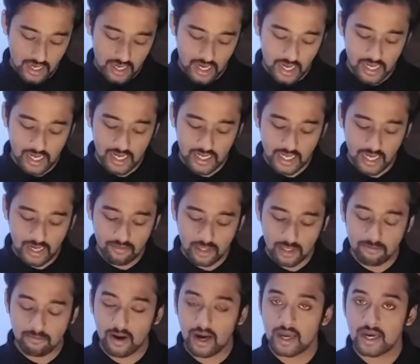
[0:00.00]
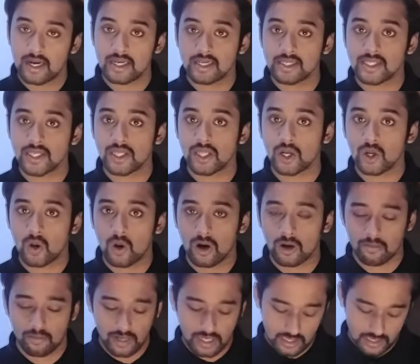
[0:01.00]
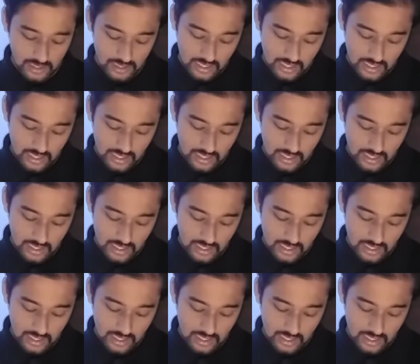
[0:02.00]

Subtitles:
anytime the pilot is in the cockpit,